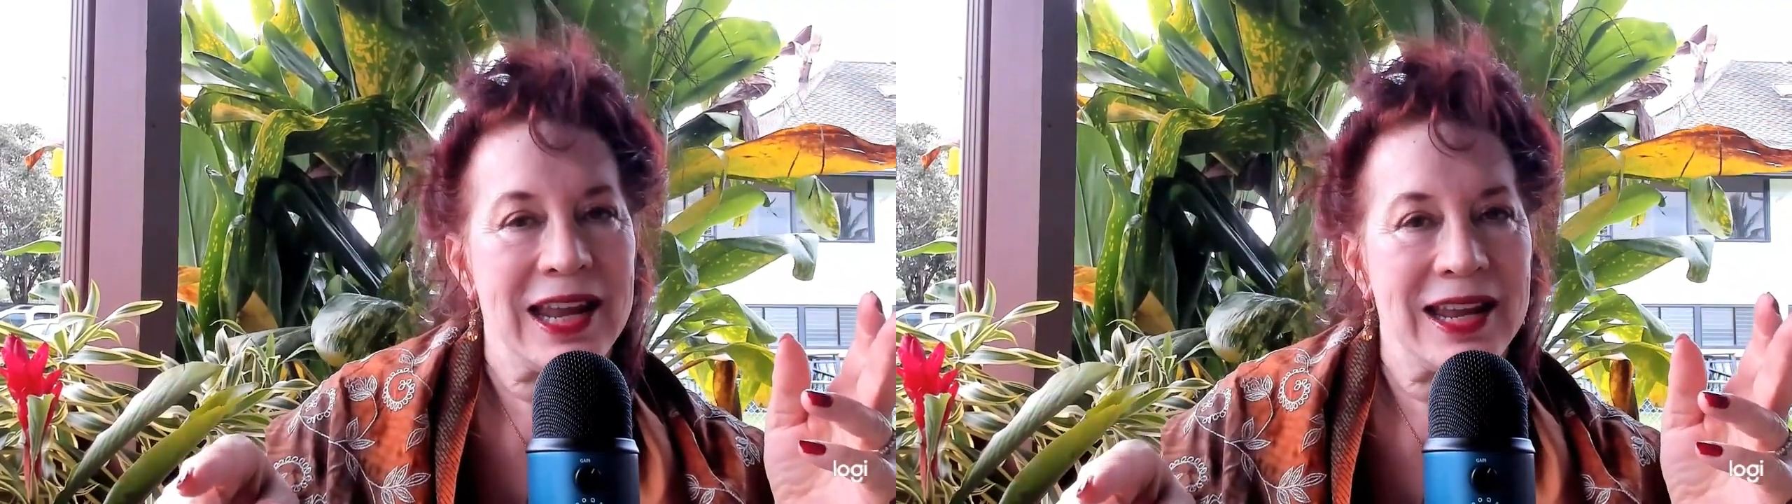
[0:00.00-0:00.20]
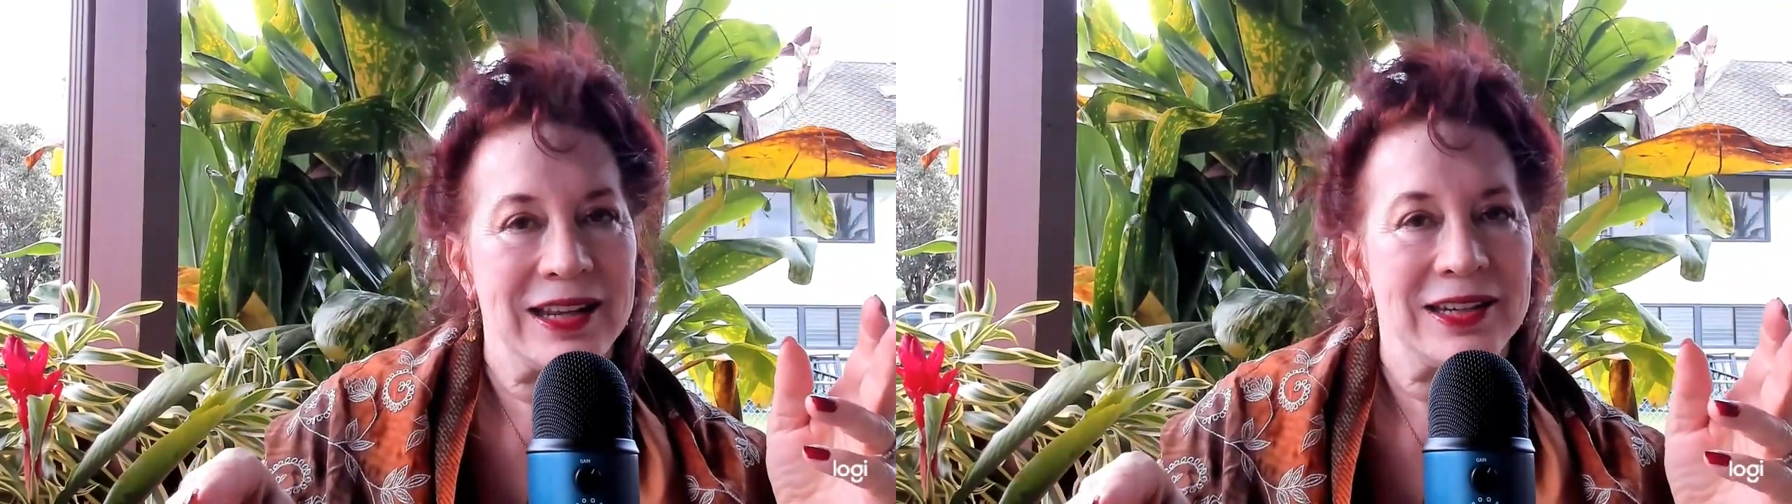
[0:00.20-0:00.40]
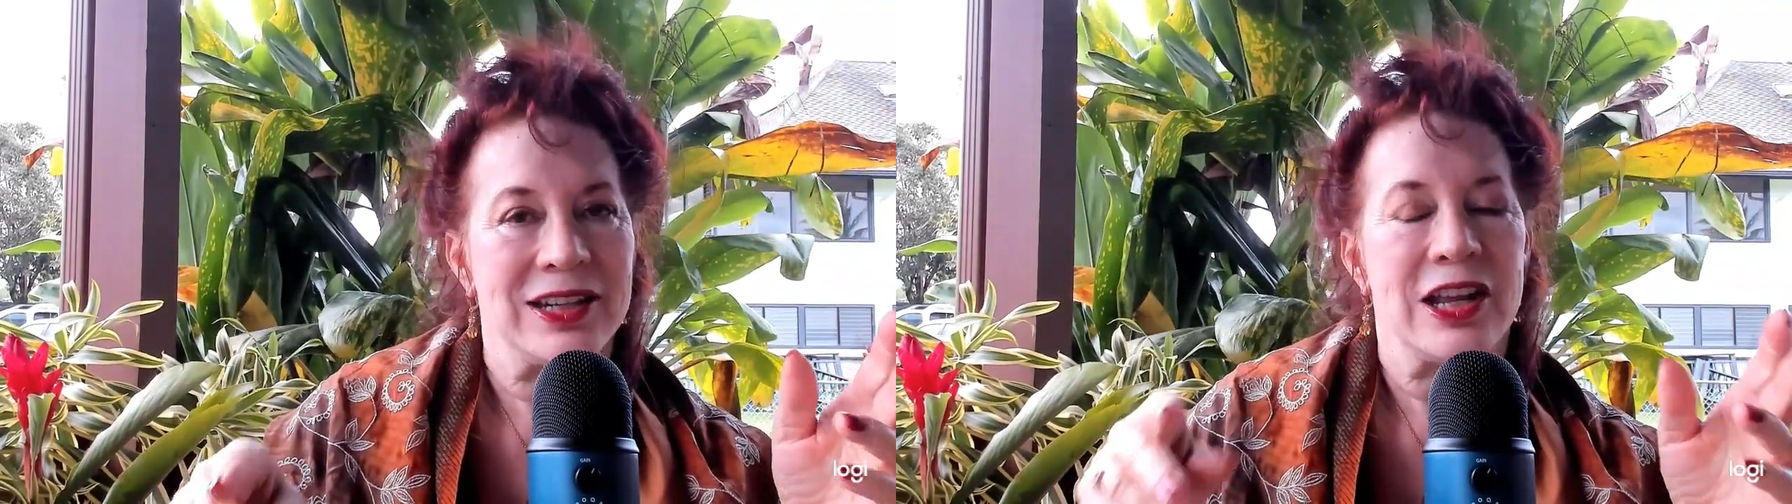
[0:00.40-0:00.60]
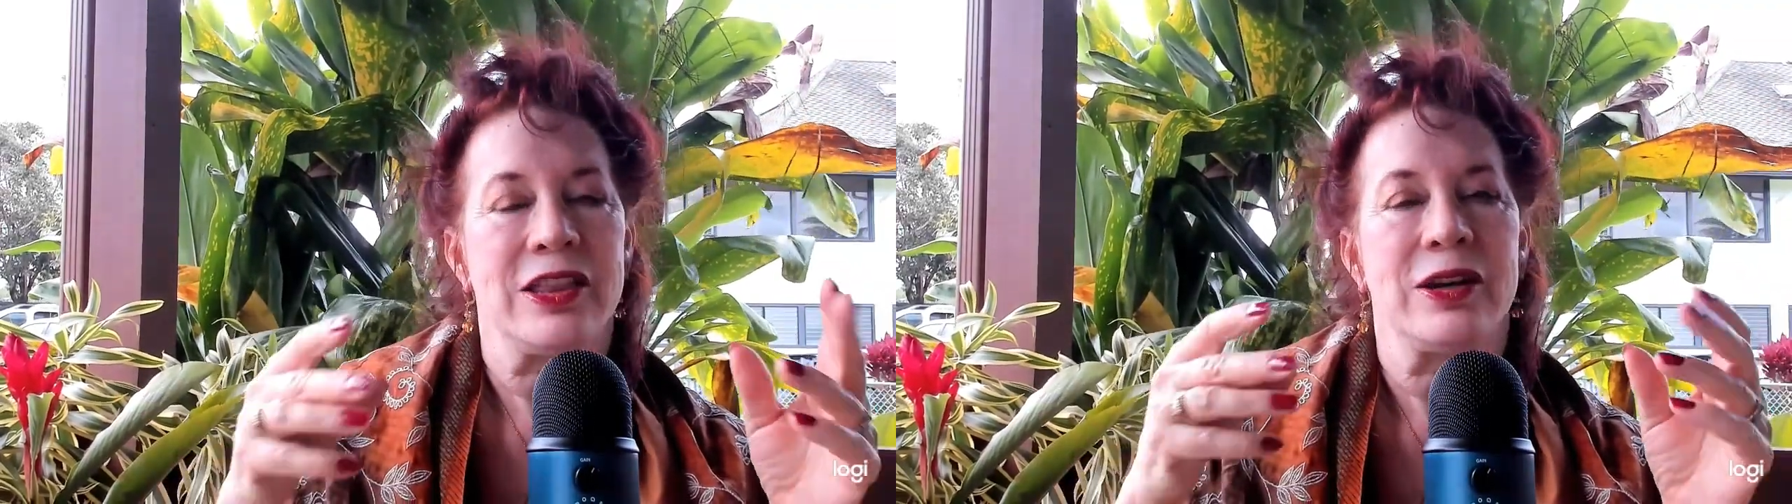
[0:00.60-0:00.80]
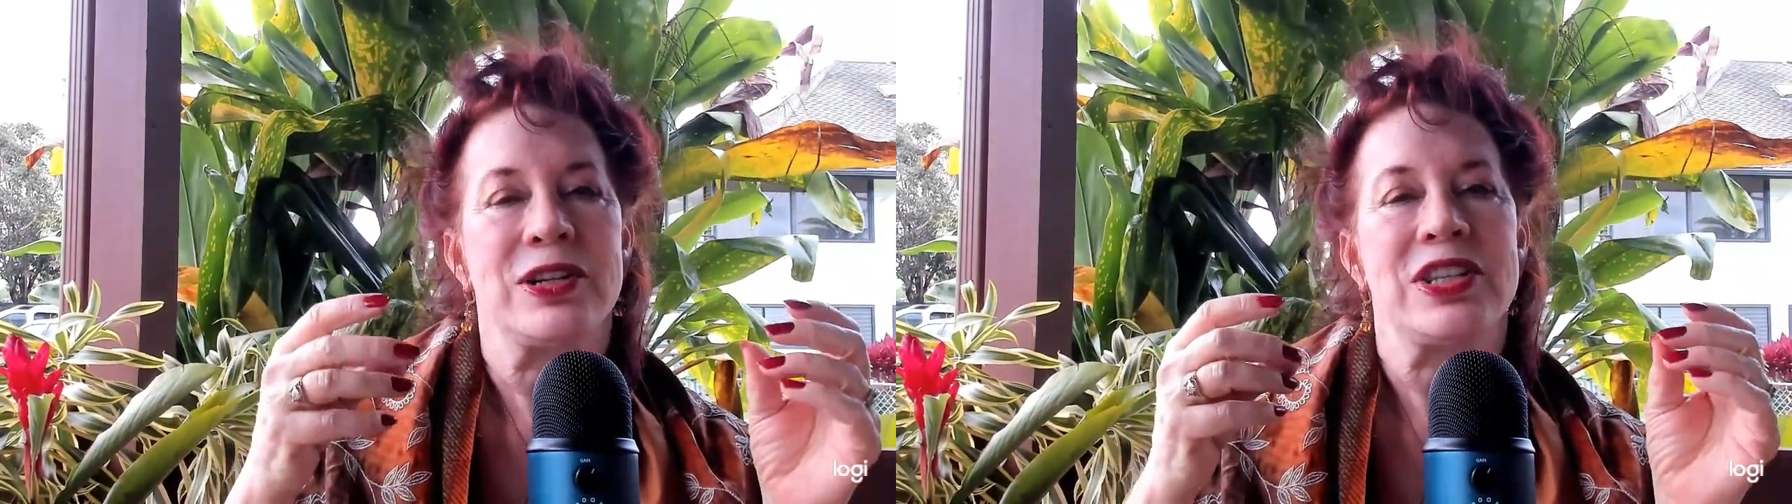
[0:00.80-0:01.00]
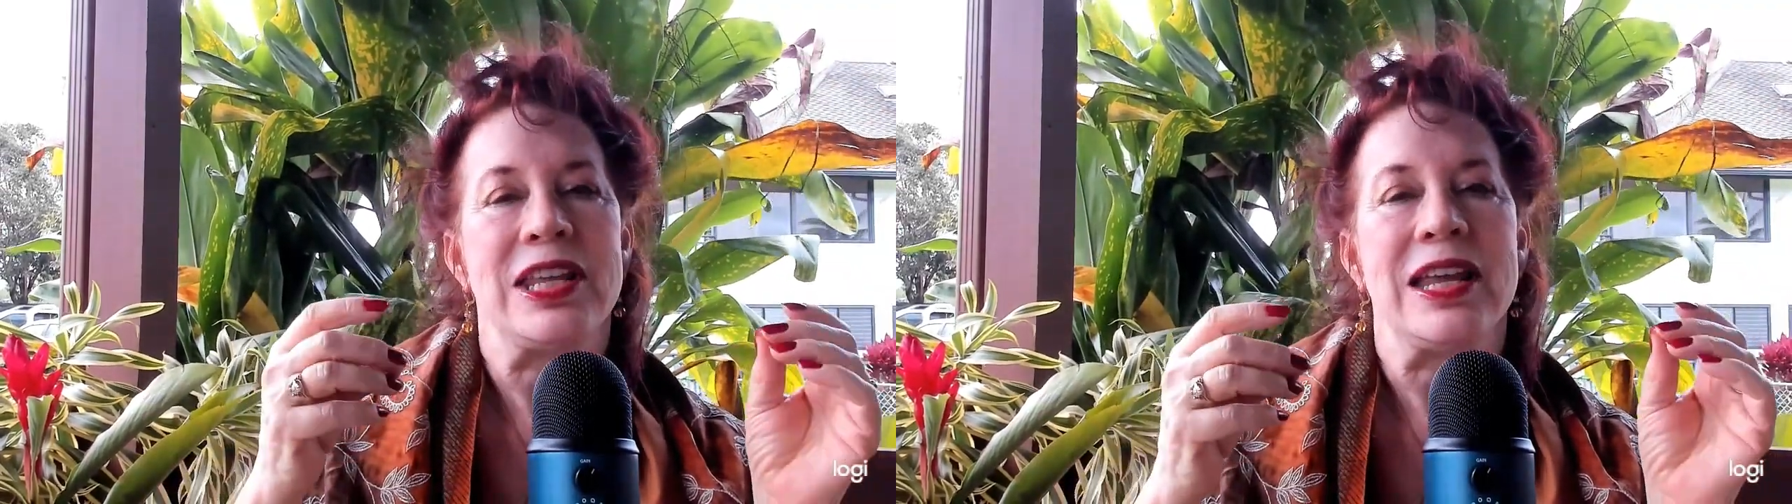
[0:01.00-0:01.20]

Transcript: end, there's the